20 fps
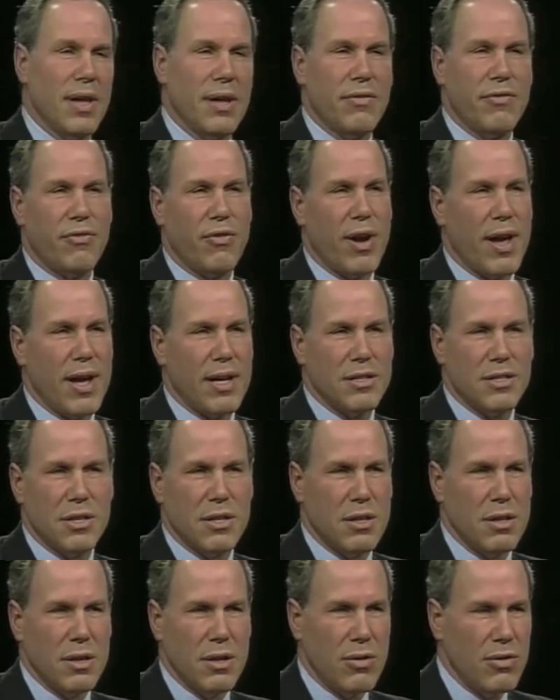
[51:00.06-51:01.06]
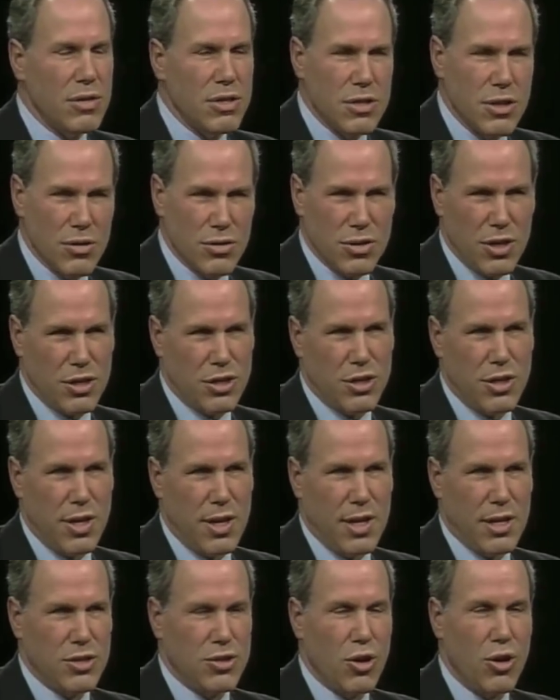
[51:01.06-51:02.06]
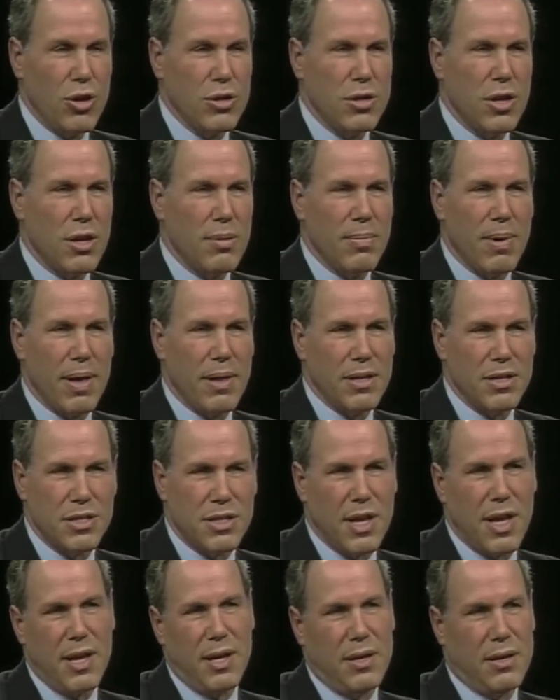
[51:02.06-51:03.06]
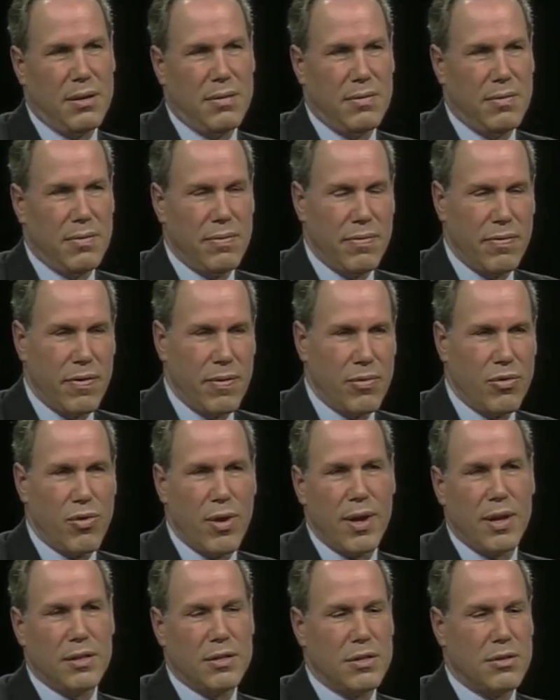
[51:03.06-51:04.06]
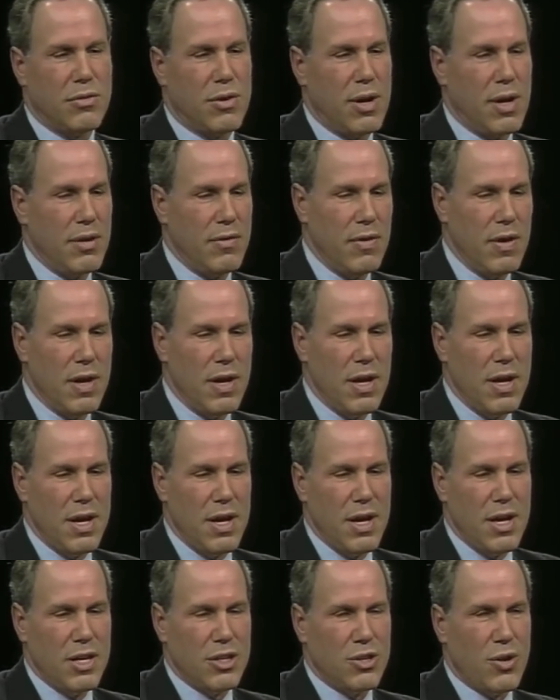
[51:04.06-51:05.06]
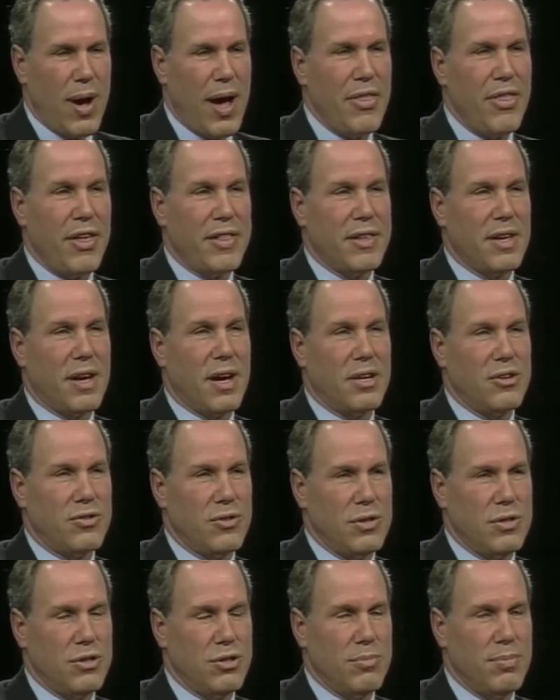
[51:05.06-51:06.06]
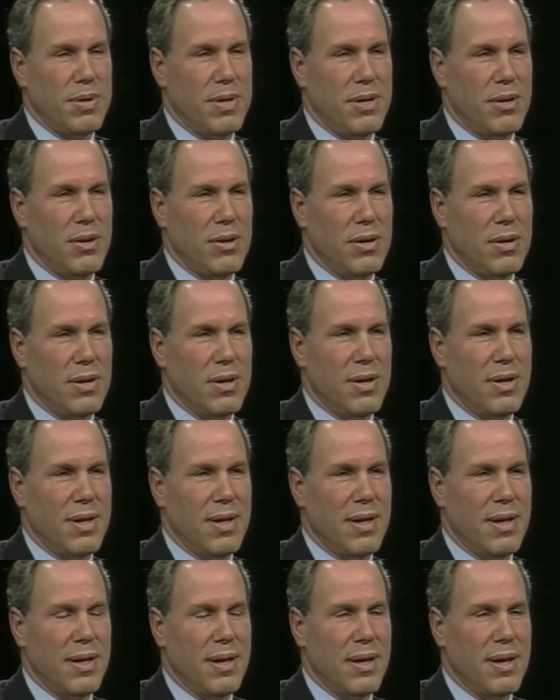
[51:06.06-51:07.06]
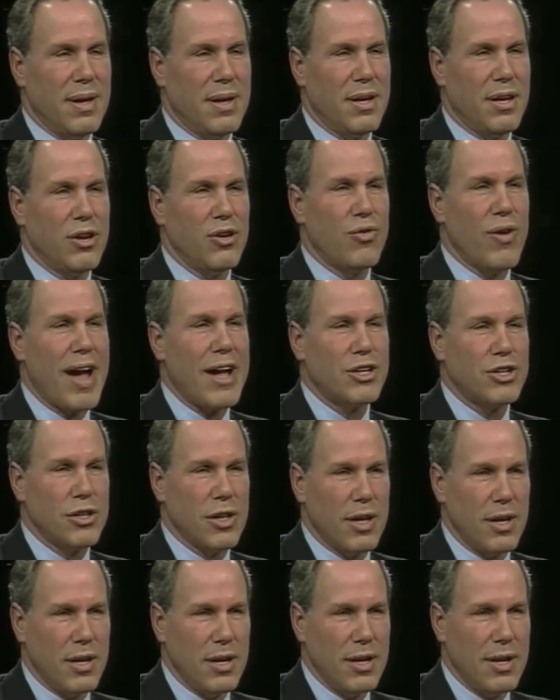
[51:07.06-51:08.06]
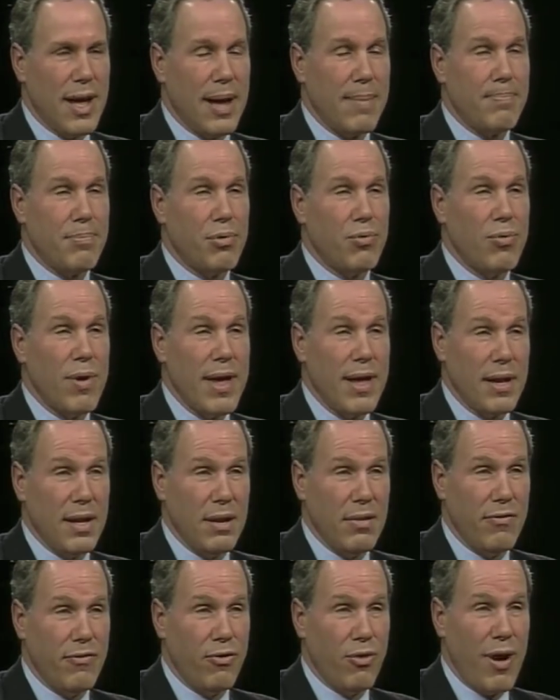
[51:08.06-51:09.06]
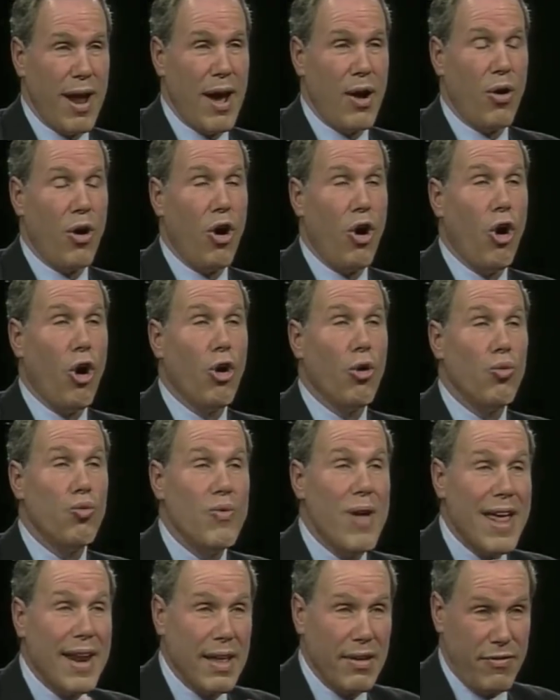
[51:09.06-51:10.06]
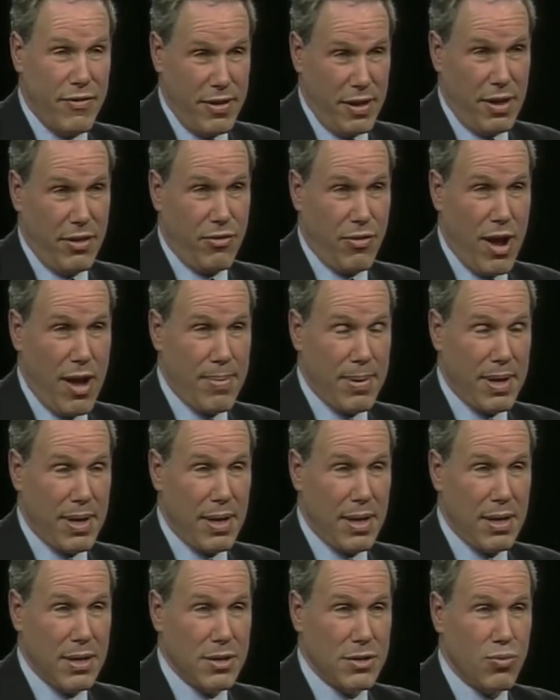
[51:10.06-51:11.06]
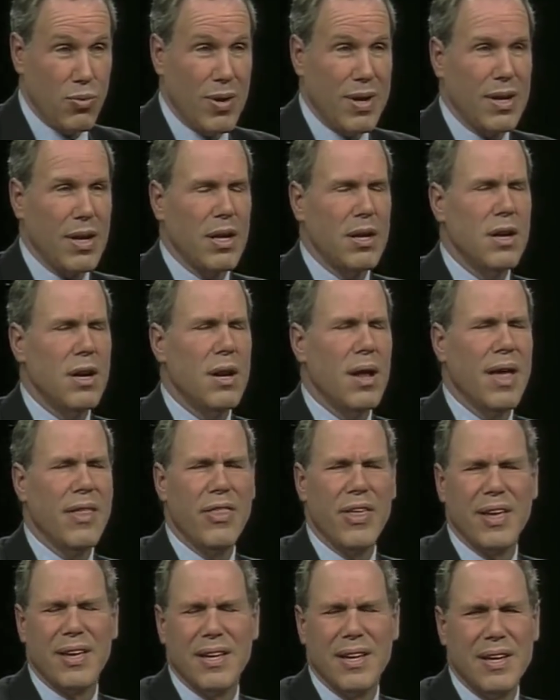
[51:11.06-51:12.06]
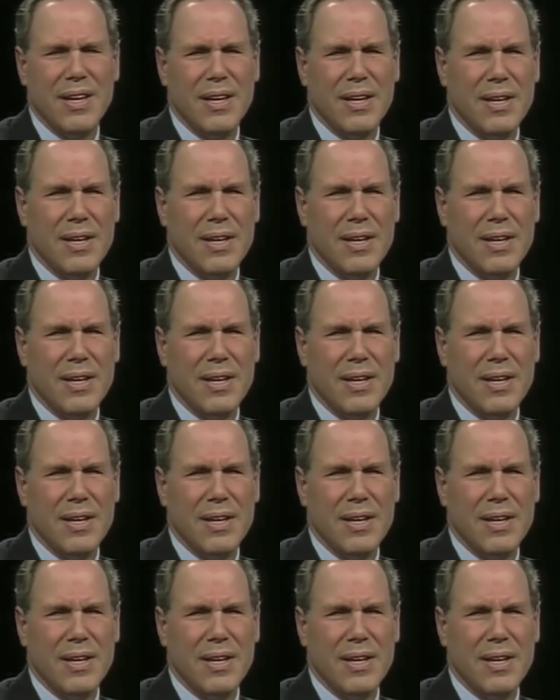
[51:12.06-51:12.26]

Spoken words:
like France, there is no such thing. It's all done by the state, from cradle to grave. So I think the country should be congratulated, not berated, for how already philanthropic it is. I think,